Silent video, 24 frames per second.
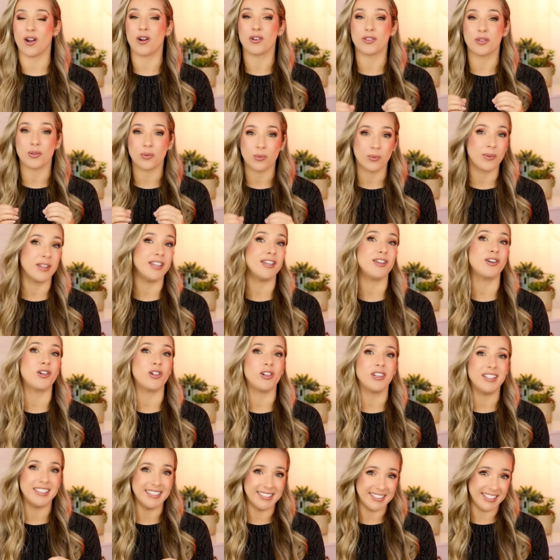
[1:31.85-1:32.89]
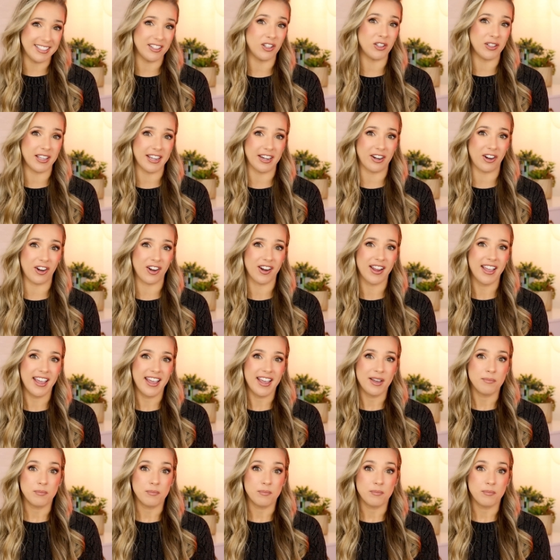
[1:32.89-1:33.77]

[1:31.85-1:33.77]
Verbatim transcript: are the real deal here.